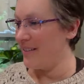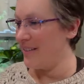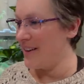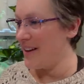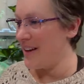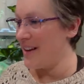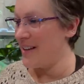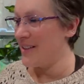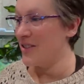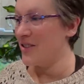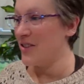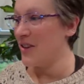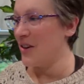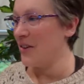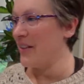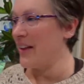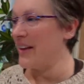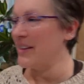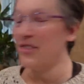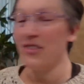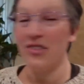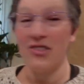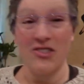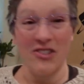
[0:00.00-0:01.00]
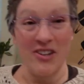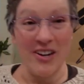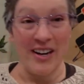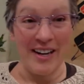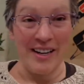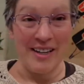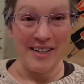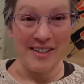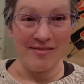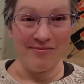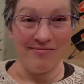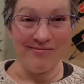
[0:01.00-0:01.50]
And so let's try
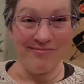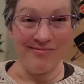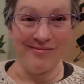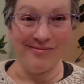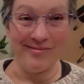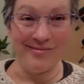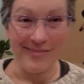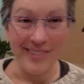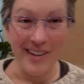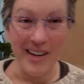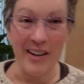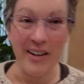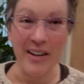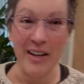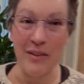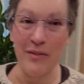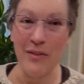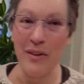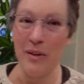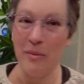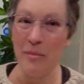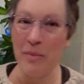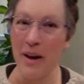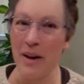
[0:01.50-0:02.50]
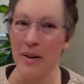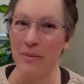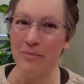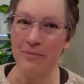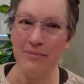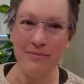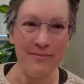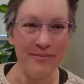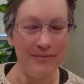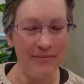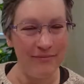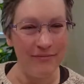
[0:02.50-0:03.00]
it. I'll give you about
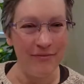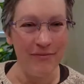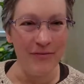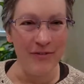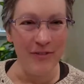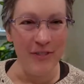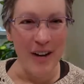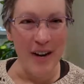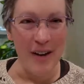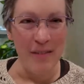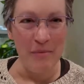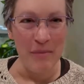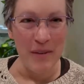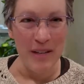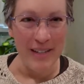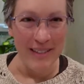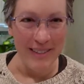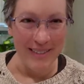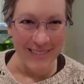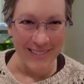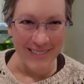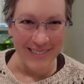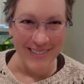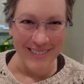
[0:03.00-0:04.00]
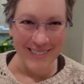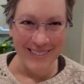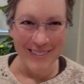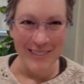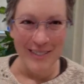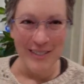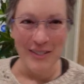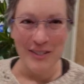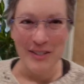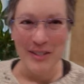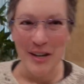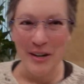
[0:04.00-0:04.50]
5 minutes
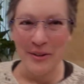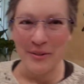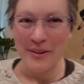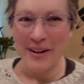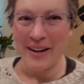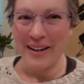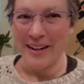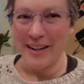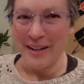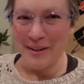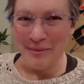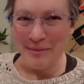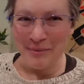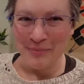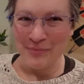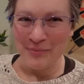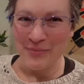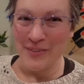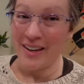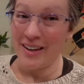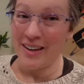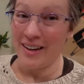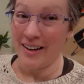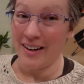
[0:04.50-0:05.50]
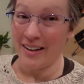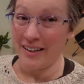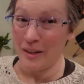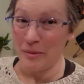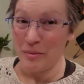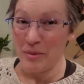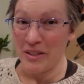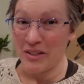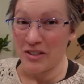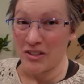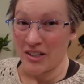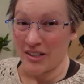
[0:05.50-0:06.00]
to start writing, and I'm going
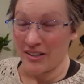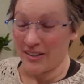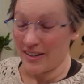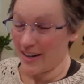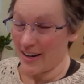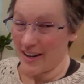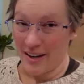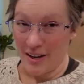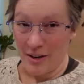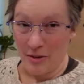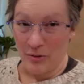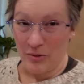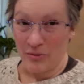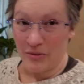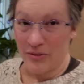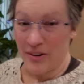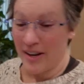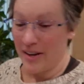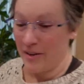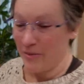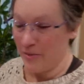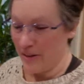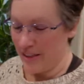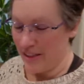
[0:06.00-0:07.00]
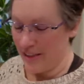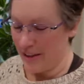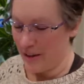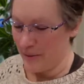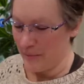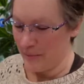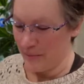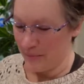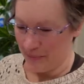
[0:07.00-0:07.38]
to I'll read with you